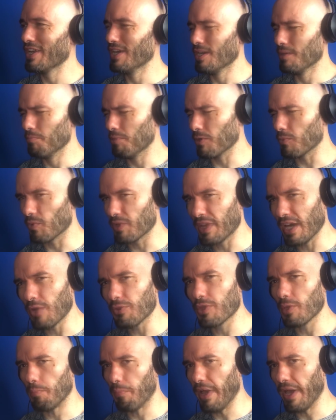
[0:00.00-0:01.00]
but without
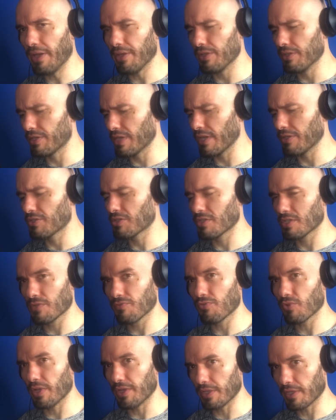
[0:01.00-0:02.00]
the bad intentions of
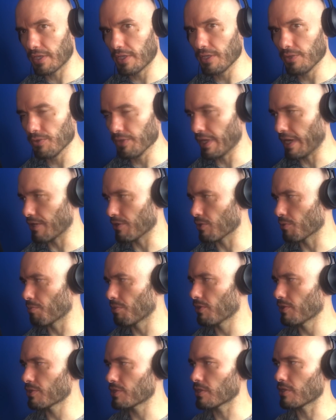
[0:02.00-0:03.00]
trying to kill that other
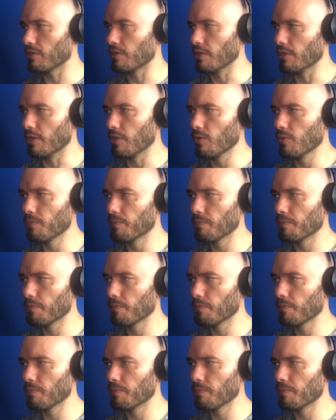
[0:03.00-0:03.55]
person, you know?